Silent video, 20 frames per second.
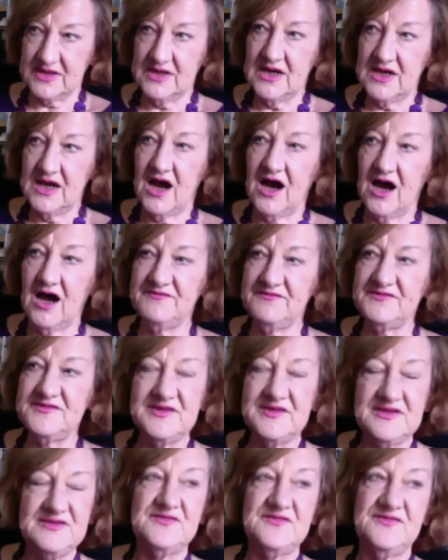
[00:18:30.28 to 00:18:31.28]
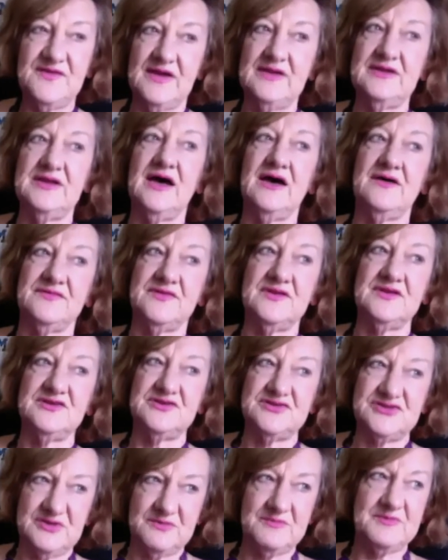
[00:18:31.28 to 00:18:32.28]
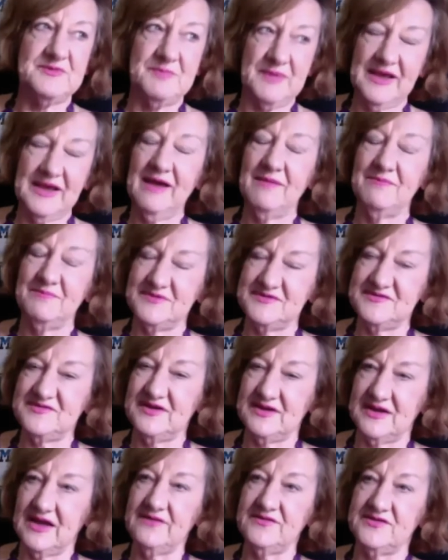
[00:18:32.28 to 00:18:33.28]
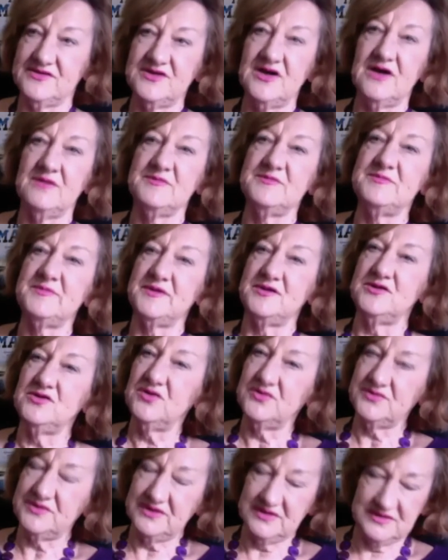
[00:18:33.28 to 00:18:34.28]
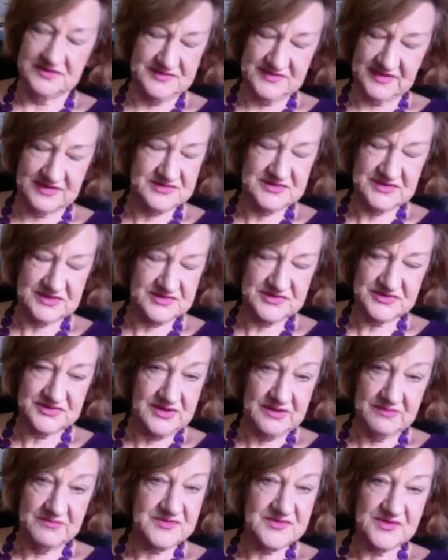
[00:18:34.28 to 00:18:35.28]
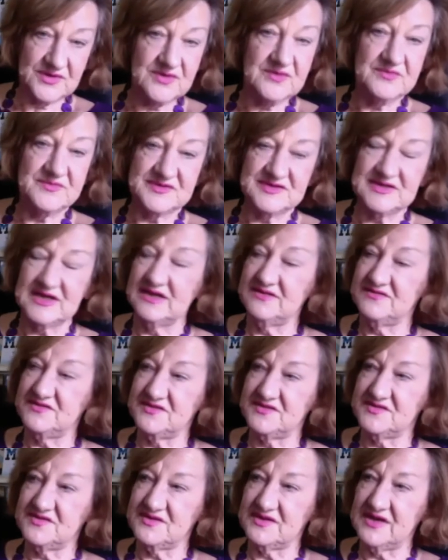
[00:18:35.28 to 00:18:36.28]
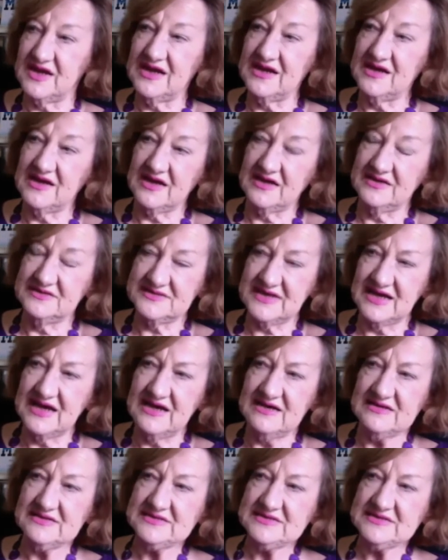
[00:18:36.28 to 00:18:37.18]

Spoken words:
I've since found out that ships become beset other times, but not in such extreme circumstances as ours.